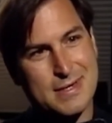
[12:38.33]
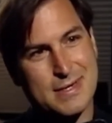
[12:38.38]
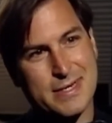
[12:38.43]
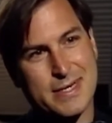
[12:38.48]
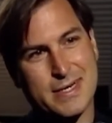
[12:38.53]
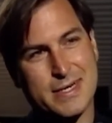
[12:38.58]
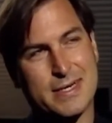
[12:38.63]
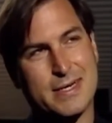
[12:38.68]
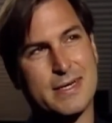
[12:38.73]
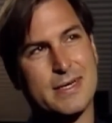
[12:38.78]

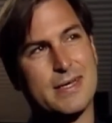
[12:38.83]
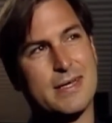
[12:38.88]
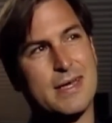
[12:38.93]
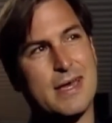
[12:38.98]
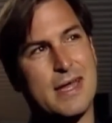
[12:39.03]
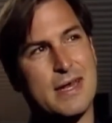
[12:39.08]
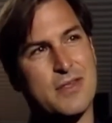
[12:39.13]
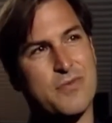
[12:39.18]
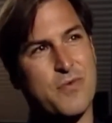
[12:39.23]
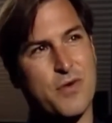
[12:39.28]
Uh,
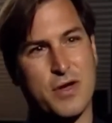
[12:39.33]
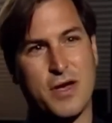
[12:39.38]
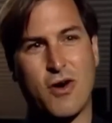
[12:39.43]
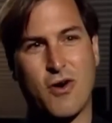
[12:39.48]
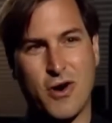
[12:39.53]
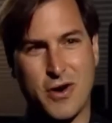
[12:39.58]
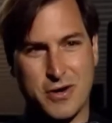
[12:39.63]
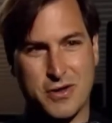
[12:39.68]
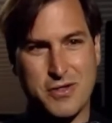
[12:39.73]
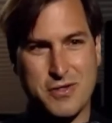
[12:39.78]
and it's very
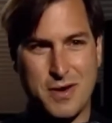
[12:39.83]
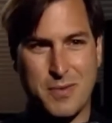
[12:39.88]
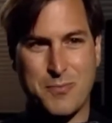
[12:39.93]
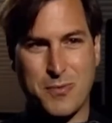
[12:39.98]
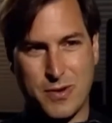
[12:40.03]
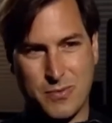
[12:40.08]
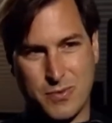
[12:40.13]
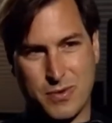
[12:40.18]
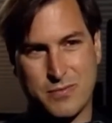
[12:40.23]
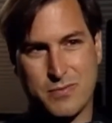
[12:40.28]
hard to
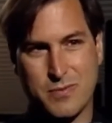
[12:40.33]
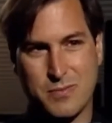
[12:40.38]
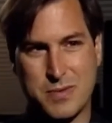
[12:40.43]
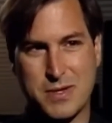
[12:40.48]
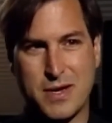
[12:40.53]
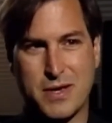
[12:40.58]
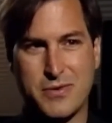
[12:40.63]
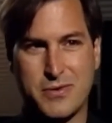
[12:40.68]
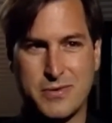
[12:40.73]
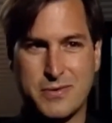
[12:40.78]
separate one from
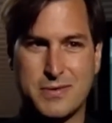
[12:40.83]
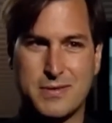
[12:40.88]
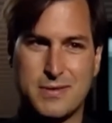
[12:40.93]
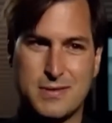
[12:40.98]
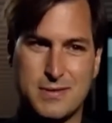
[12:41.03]
the other.